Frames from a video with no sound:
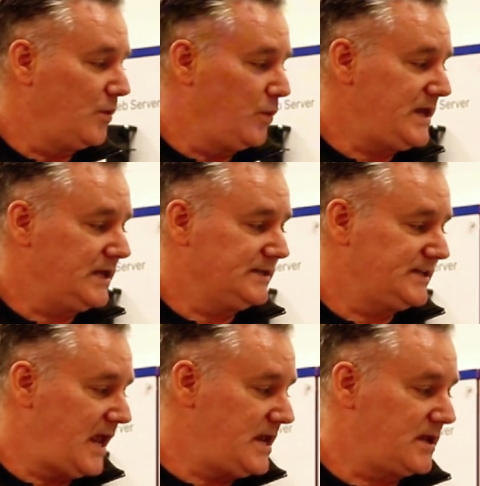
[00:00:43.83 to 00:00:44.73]
We can
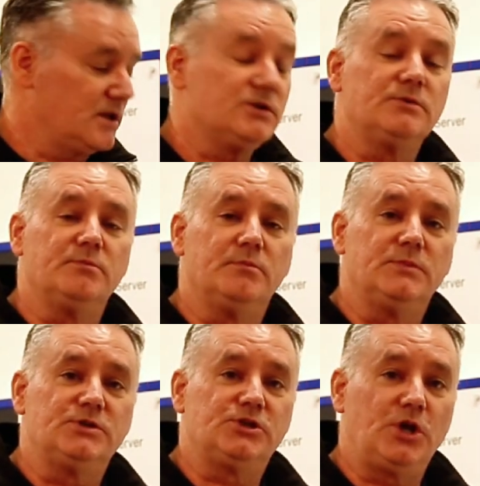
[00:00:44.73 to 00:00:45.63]
take
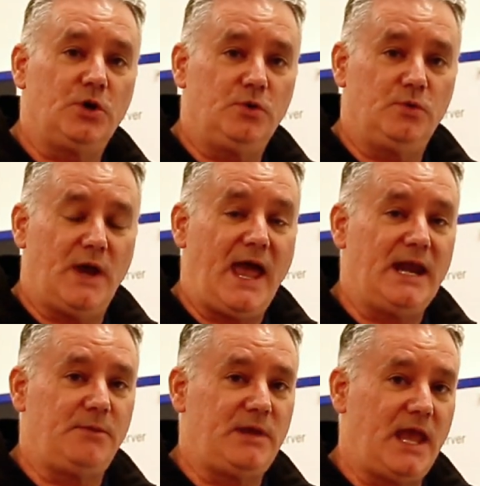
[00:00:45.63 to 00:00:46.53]
two
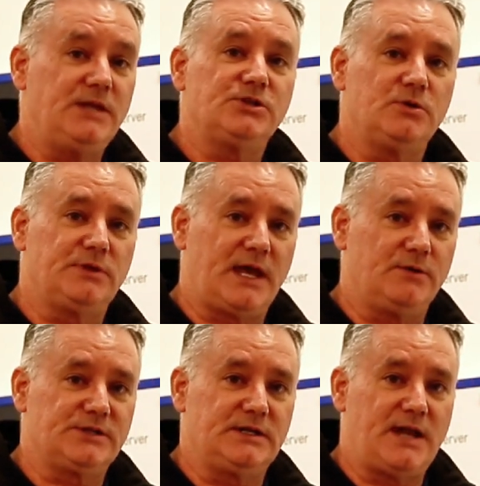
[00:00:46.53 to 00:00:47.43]
NMEA
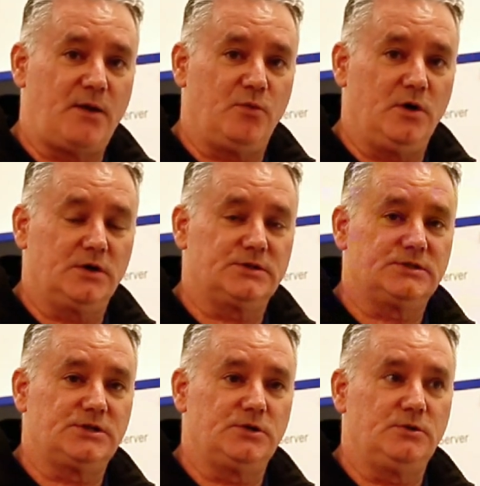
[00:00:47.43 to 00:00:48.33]
2000
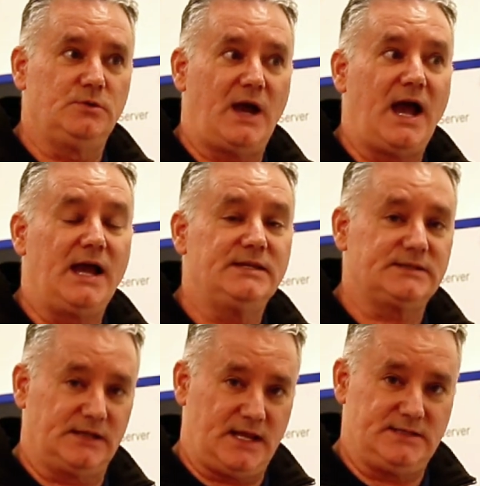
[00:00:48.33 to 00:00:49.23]
networks, two
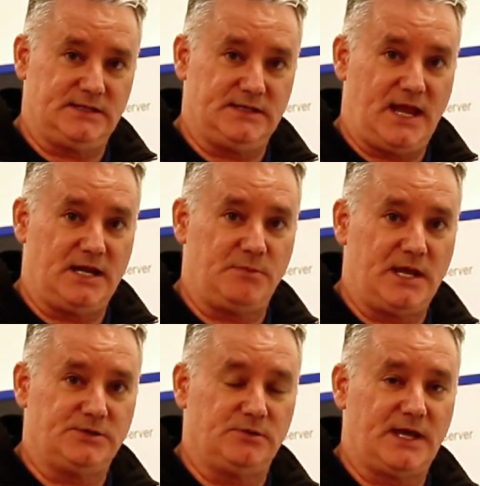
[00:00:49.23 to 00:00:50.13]
isolated
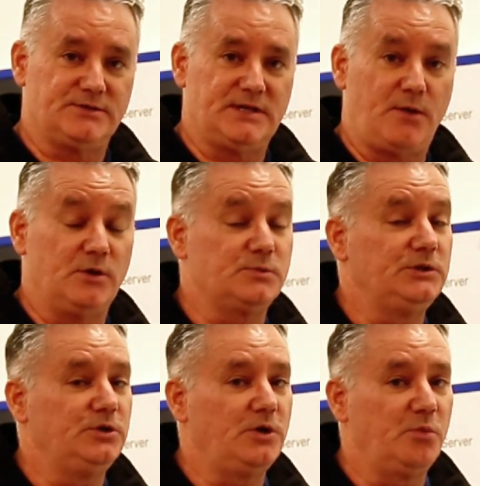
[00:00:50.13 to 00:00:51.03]
NMEA 2000 networks.
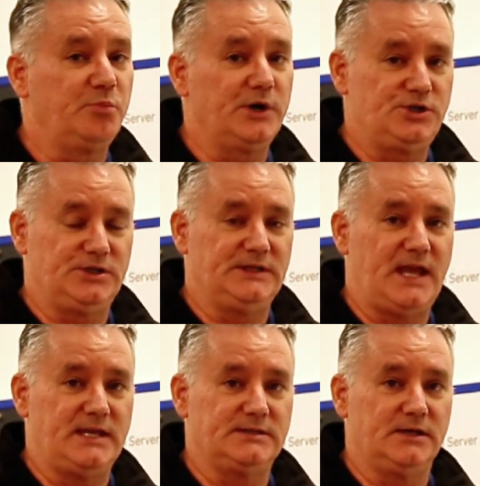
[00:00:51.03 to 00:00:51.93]
We do not bridge the
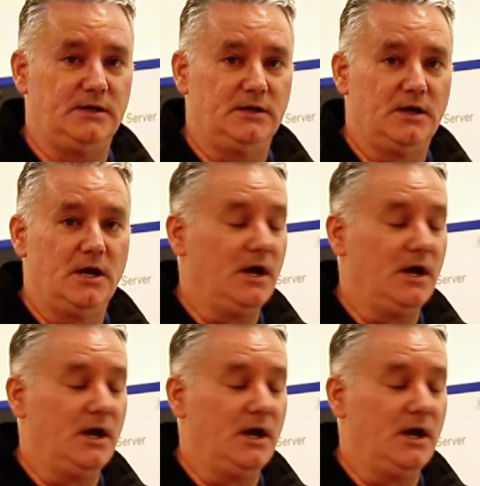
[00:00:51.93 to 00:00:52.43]
data.